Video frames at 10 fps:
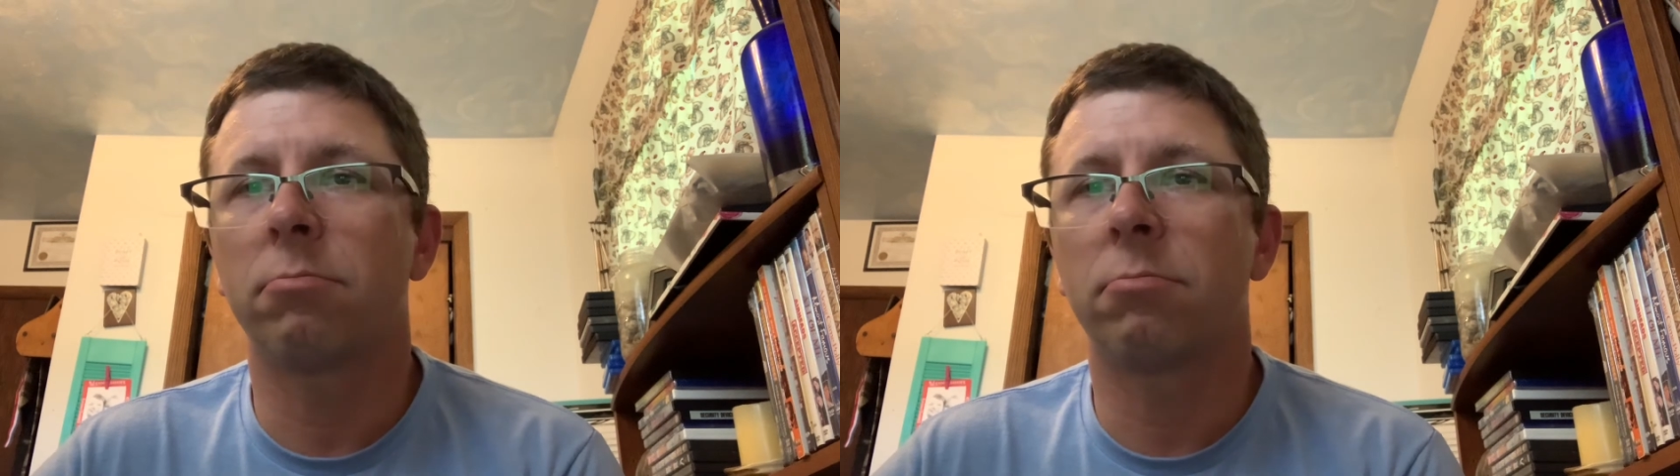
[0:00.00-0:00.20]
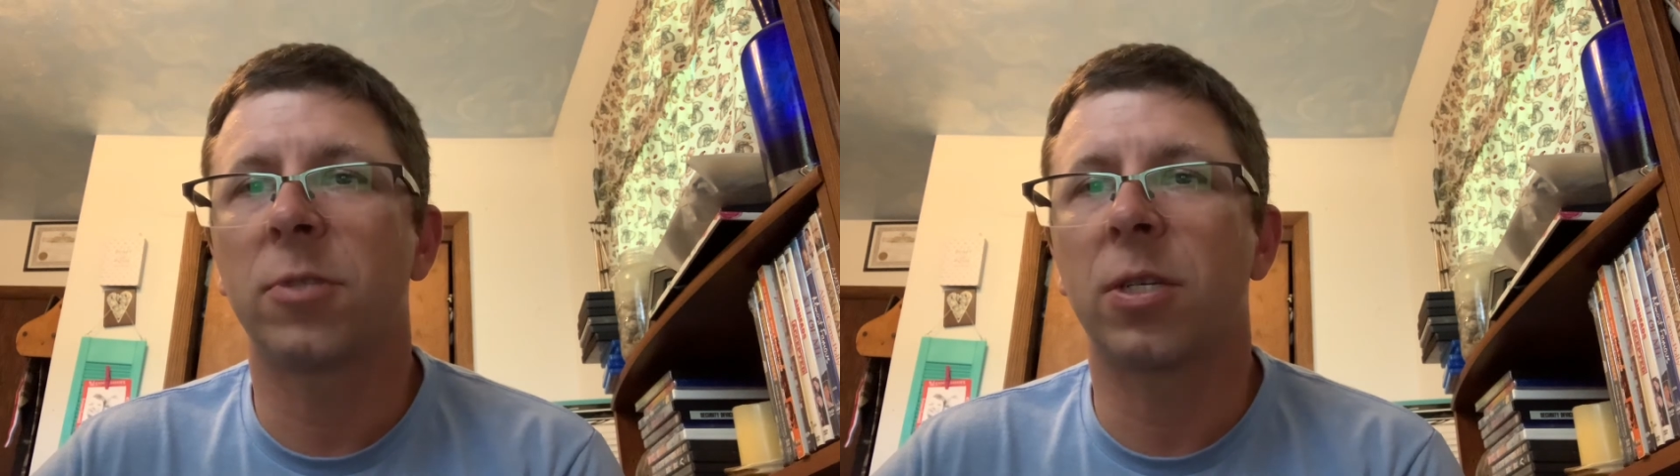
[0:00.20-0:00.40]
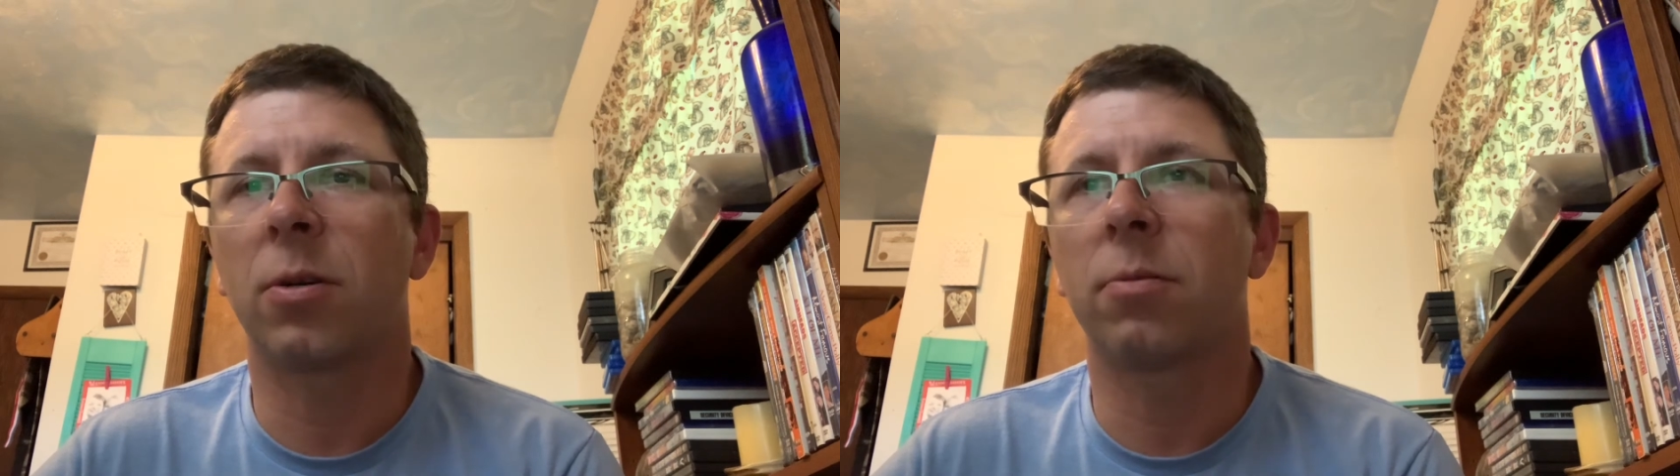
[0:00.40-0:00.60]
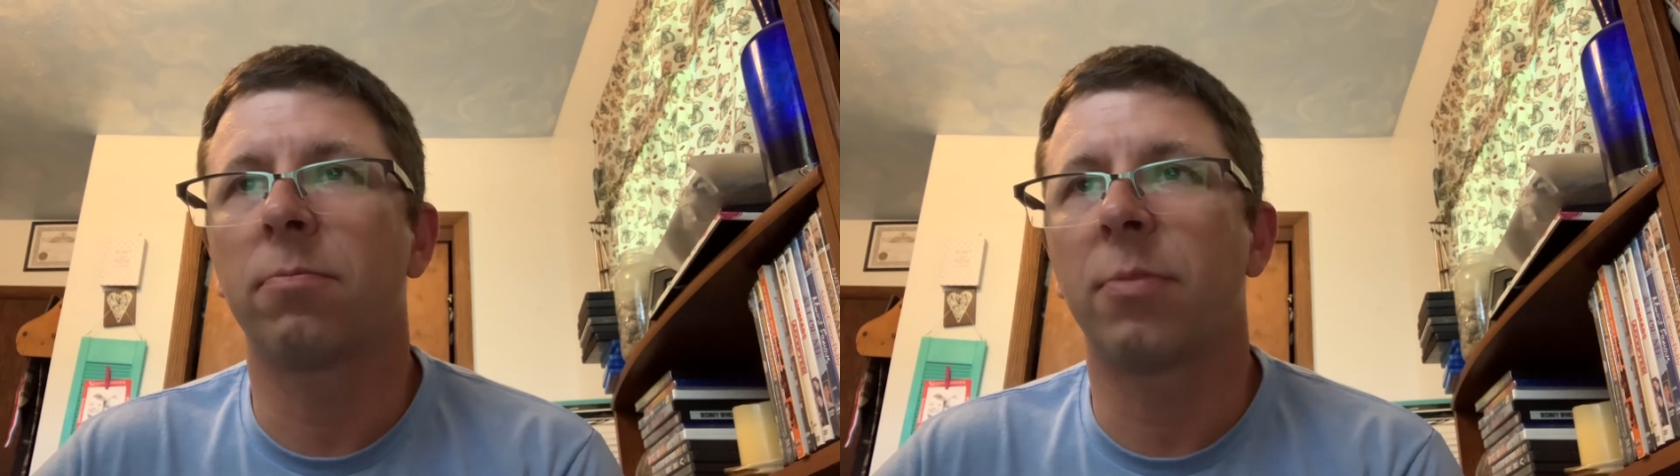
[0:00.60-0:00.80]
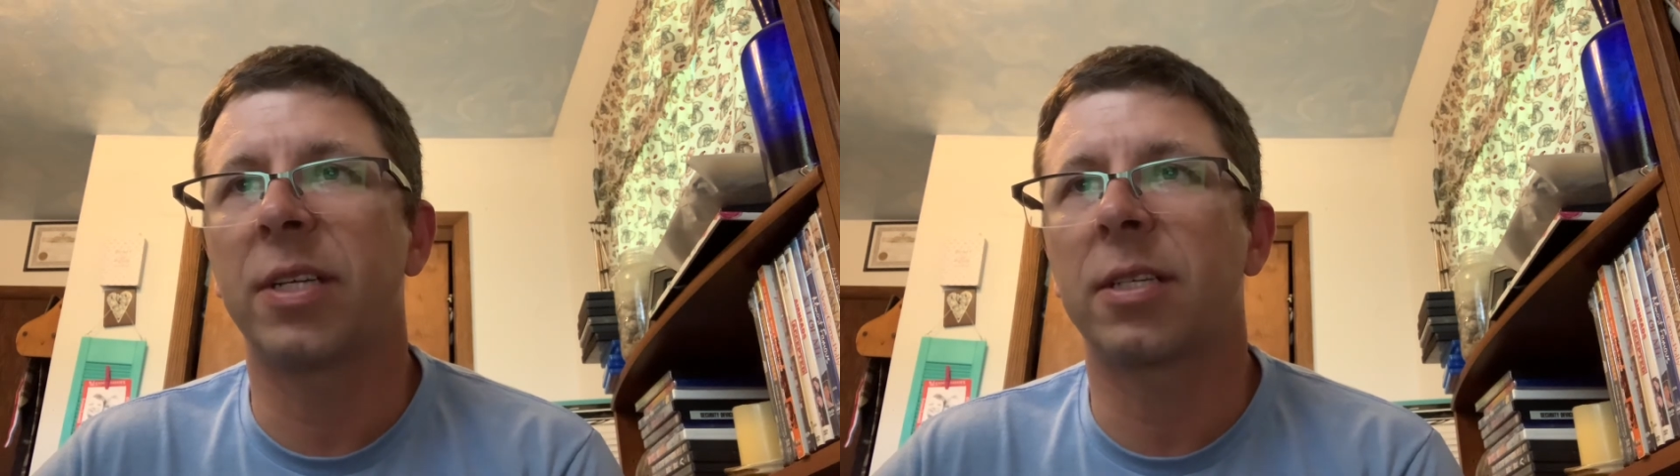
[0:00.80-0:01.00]
So,
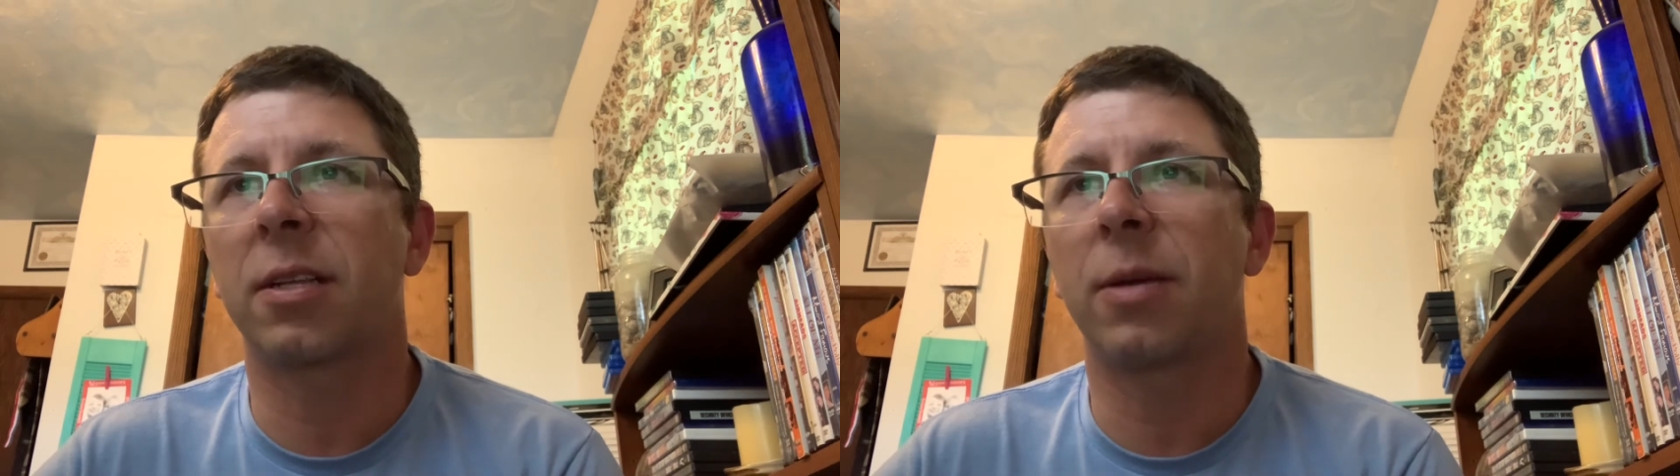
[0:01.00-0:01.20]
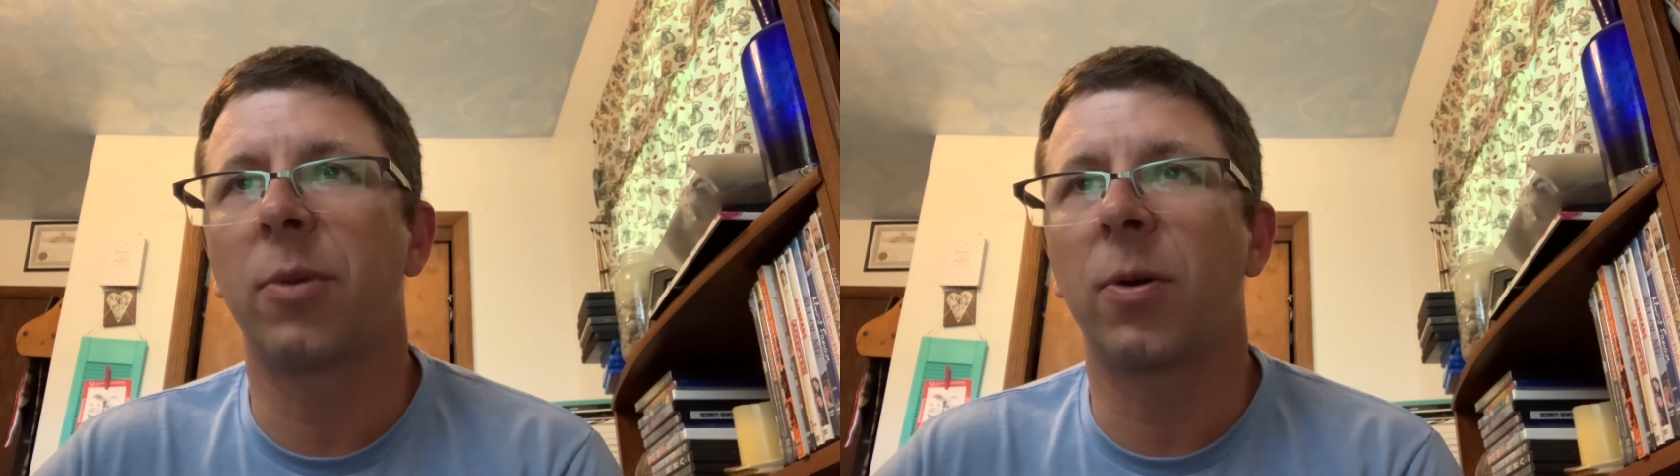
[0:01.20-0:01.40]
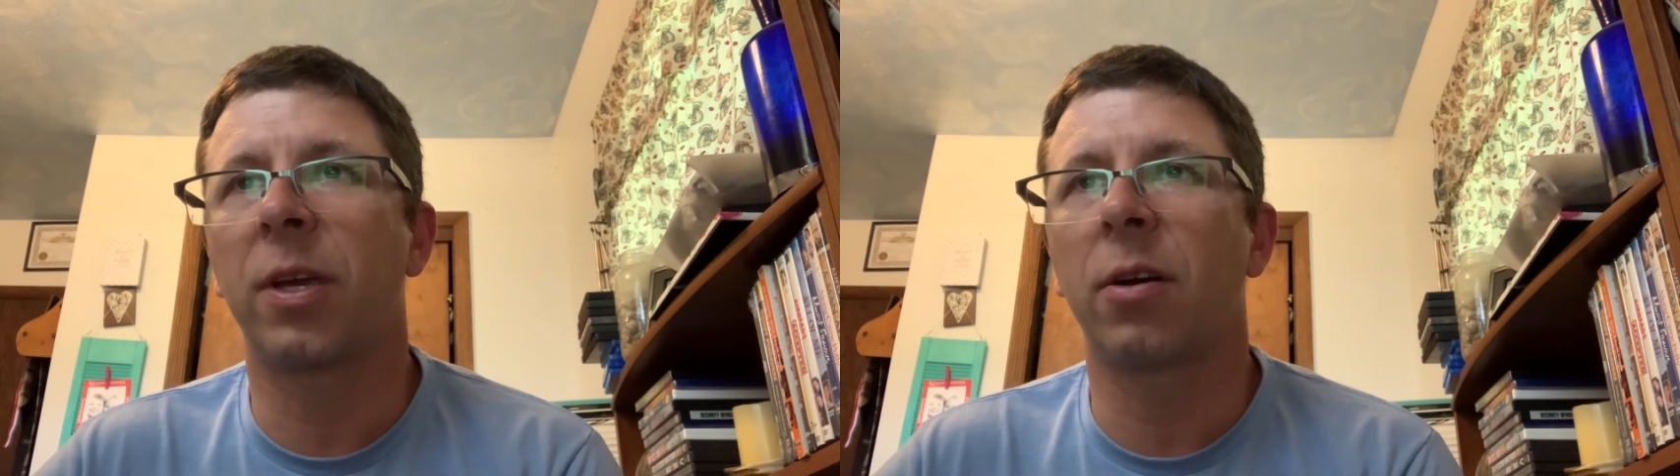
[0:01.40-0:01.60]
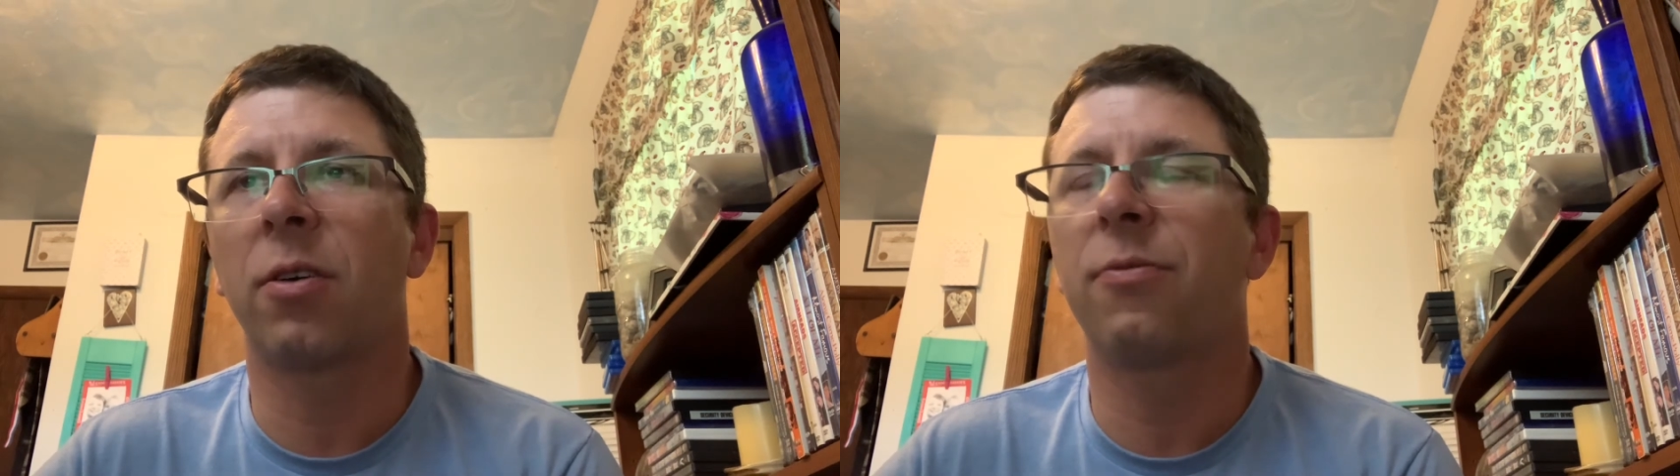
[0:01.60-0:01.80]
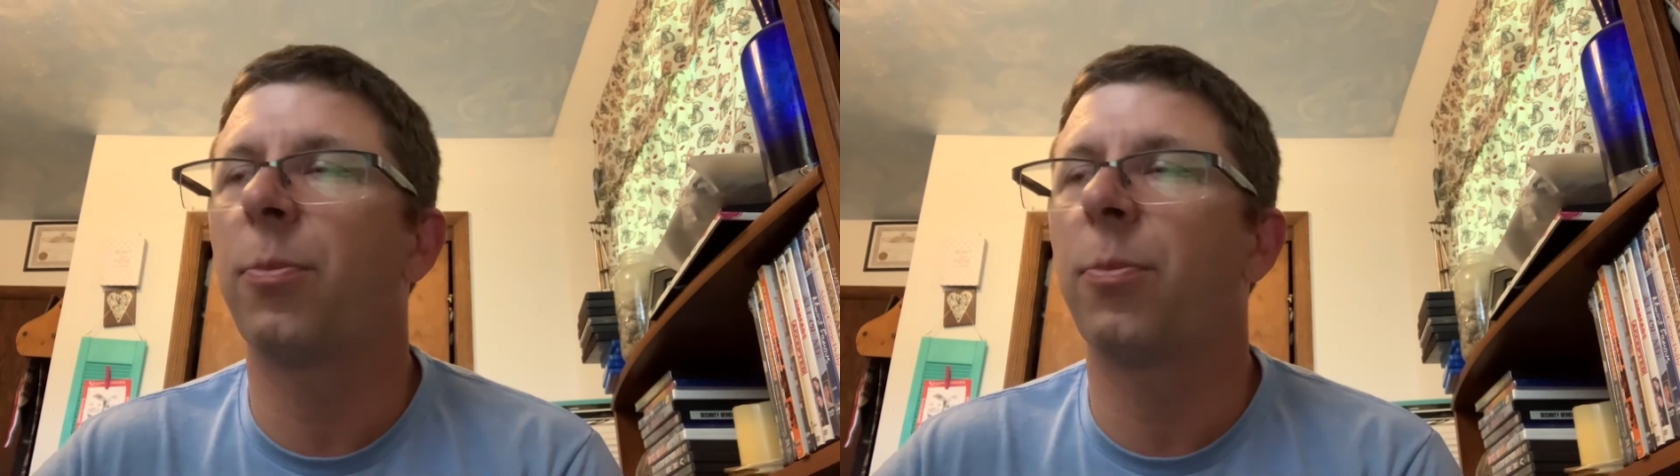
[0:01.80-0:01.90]
basically bogey golf,